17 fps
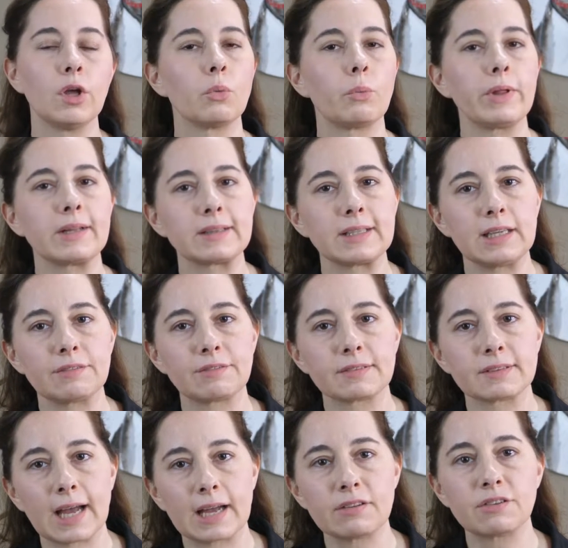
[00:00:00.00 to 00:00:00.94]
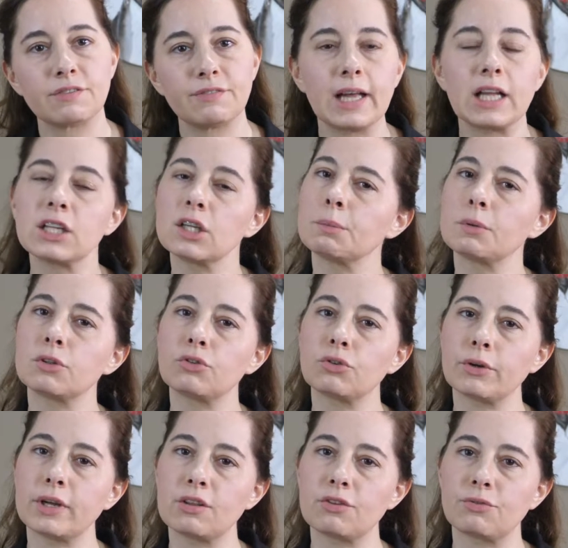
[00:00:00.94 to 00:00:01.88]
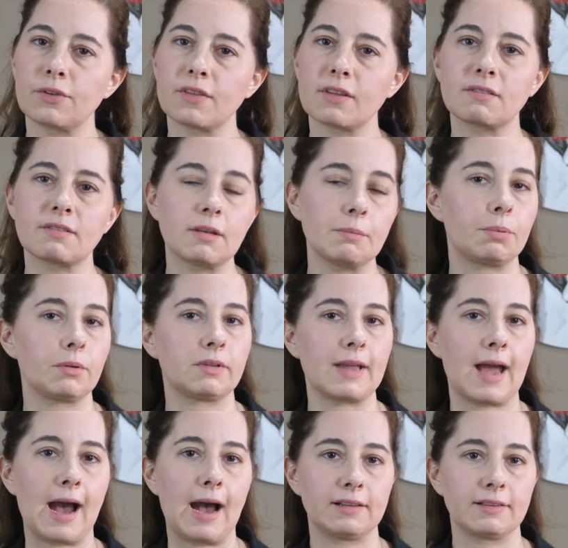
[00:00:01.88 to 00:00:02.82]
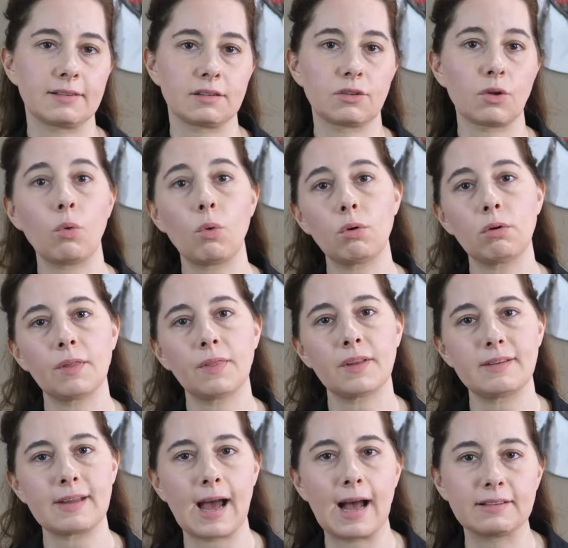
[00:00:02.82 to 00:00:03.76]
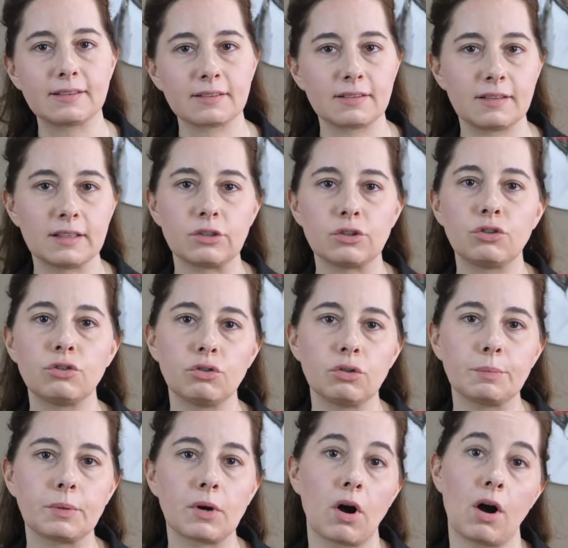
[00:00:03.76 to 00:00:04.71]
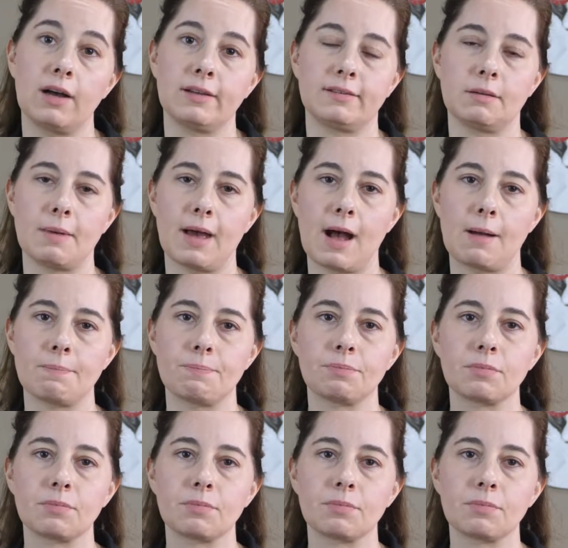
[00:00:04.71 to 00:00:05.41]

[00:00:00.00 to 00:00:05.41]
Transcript: We leave less valuable treats for the simple tasks or the tasks they're super awesome at.